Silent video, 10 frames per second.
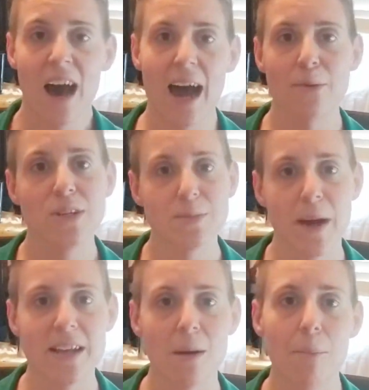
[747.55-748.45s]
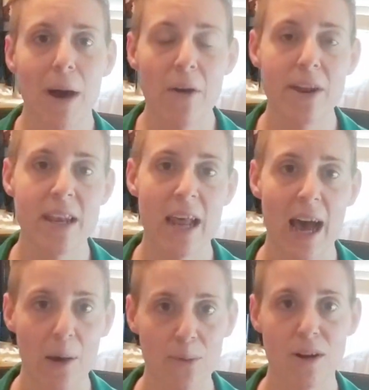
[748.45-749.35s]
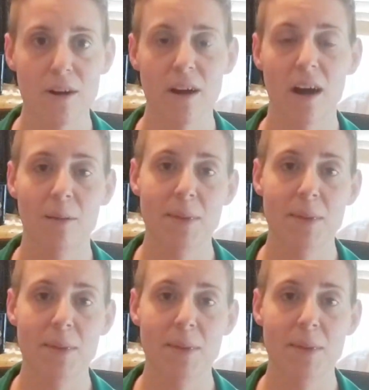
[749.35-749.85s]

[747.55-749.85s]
I would spend about an hour